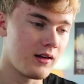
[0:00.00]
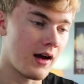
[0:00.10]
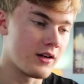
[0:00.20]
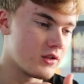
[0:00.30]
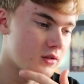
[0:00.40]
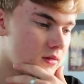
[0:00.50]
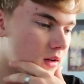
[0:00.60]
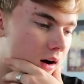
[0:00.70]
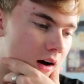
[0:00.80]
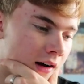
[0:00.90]

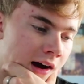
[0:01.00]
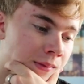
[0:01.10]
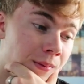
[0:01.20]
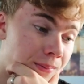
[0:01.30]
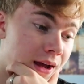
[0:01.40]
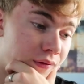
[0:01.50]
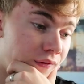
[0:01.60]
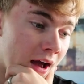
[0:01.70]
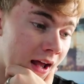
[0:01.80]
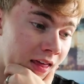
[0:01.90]
I'm a big
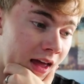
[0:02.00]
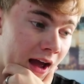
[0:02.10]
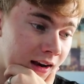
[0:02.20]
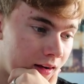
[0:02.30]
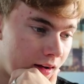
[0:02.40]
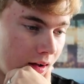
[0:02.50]
fan of that.